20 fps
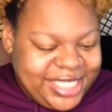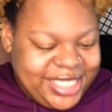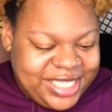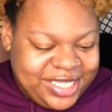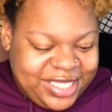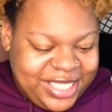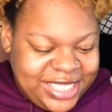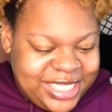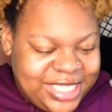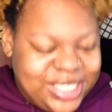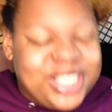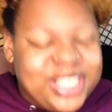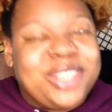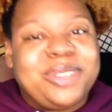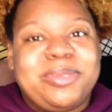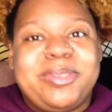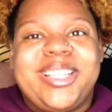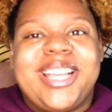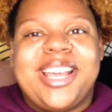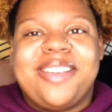so this is going
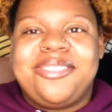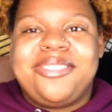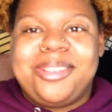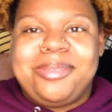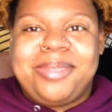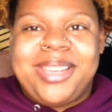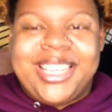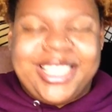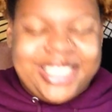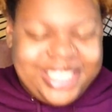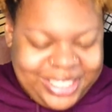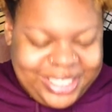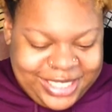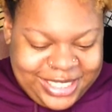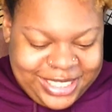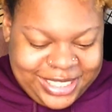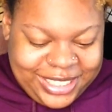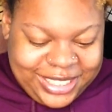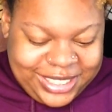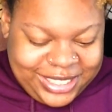to definitely be
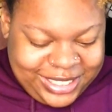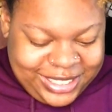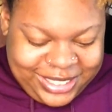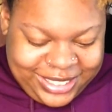interesting.